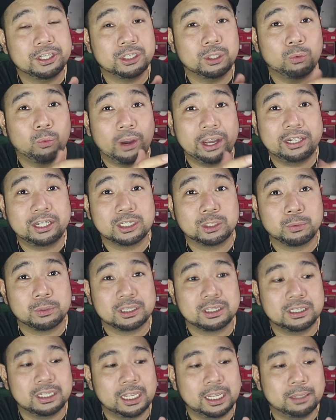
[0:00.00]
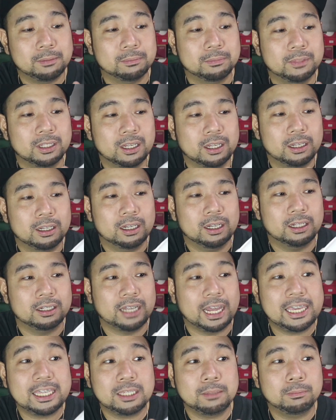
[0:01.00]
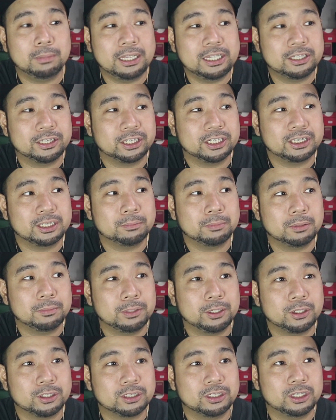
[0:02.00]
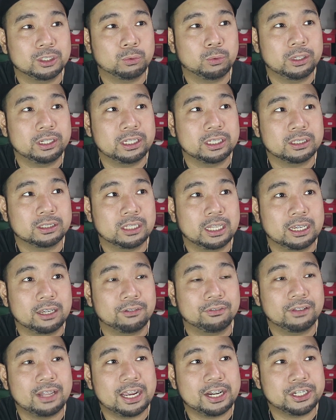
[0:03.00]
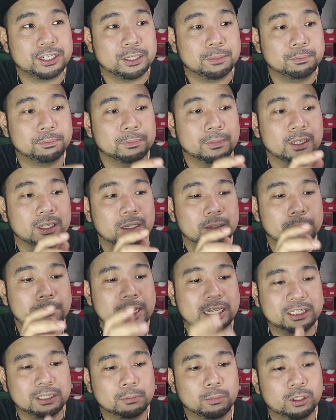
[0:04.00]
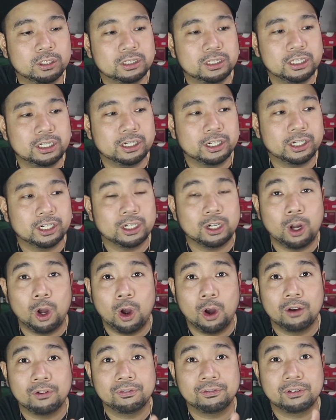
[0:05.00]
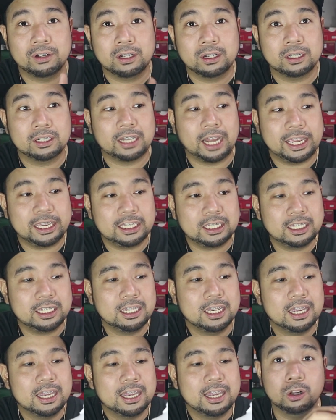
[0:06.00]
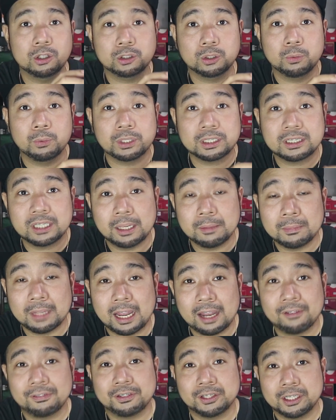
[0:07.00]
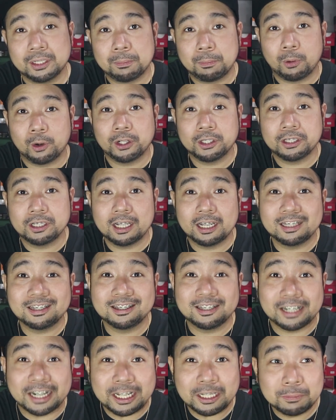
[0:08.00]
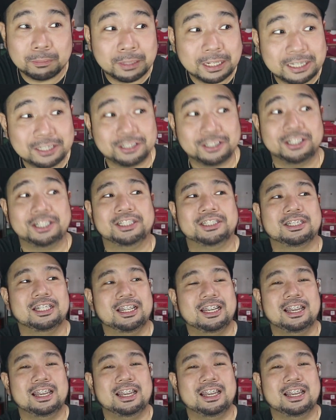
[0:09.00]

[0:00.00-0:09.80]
reason why this was named Nike Blazer is simply because this one is like a flagship basketball sneaker of Nike. Also was named after the Portland Trail Blazers,